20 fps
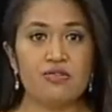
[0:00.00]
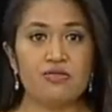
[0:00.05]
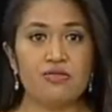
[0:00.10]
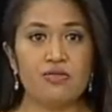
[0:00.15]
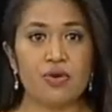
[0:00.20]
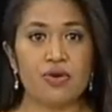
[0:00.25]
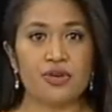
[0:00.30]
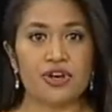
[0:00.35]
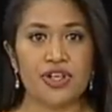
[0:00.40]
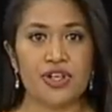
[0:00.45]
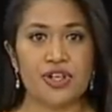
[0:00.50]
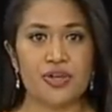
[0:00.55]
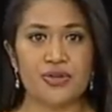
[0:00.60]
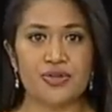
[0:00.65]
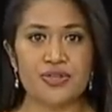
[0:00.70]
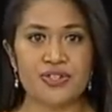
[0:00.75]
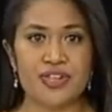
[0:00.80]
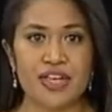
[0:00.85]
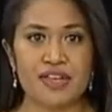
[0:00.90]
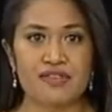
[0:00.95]
Four
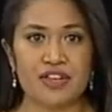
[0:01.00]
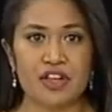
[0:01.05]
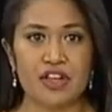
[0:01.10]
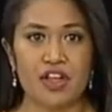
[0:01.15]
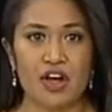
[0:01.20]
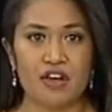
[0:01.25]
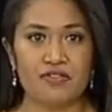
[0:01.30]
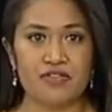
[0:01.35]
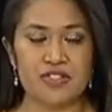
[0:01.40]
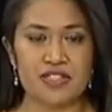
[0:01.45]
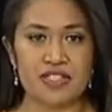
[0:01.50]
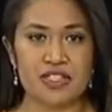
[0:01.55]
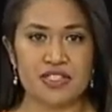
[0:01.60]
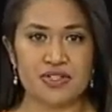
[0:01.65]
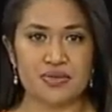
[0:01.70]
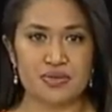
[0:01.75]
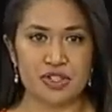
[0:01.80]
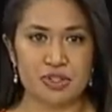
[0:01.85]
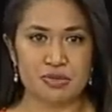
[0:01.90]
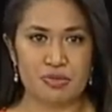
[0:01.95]
accused naval
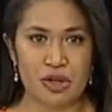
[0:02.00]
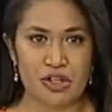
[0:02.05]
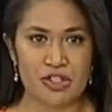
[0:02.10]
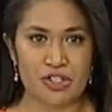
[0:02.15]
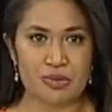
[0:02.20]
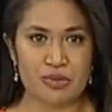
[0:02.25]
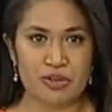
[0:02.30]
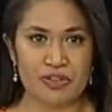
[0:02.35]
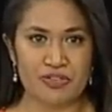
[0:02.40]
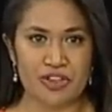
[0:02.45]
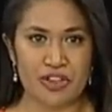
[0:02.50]
officers responsible